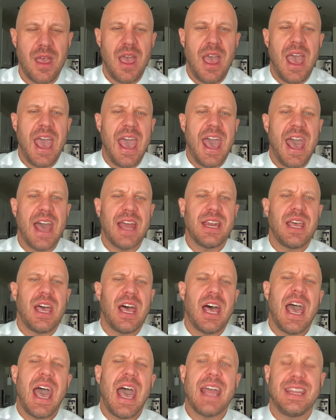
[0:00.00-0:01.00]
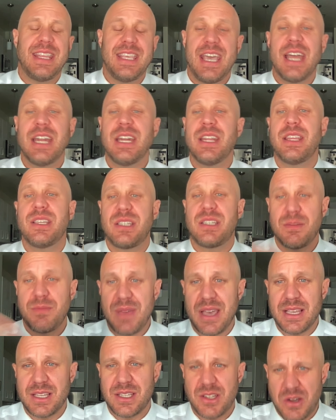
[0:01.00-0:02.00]
And at the end of the
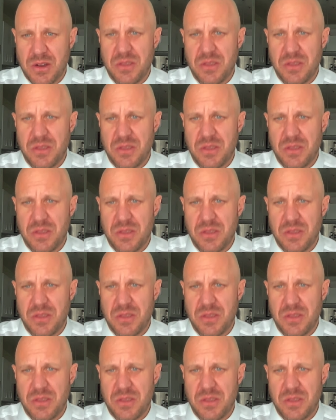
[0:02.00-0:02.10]
semester,